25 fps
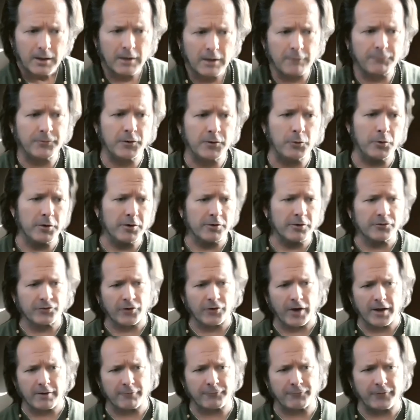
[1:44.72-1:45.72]
If you were to
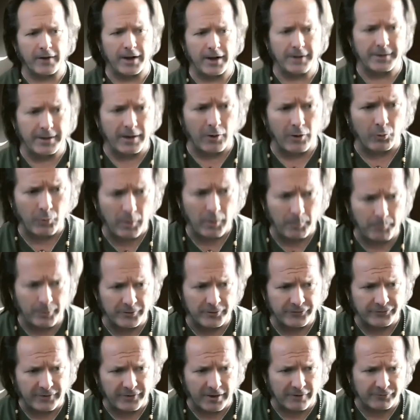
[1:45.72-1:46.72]
try to find out what
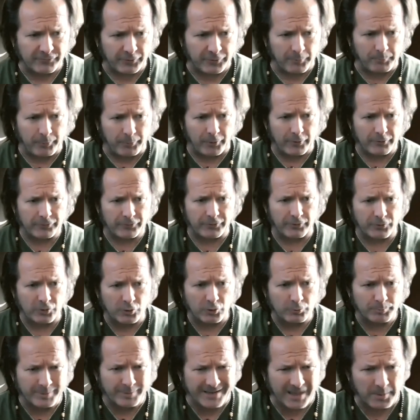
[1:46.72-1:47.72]
possessed the person,
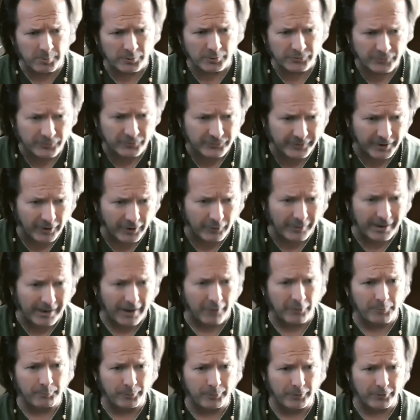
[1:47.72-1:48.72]
you'd be able to tell
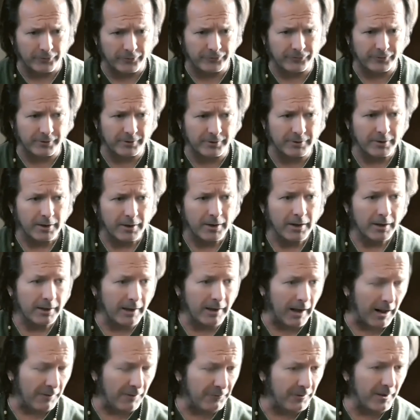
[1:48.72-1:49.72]
how the person
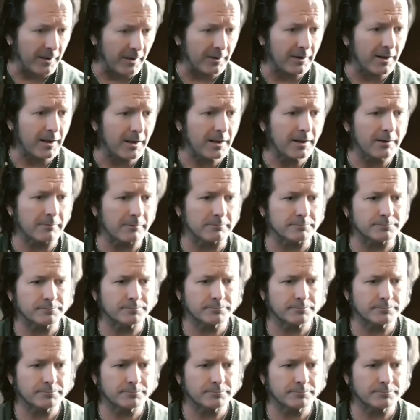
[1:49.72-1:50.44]
got that name.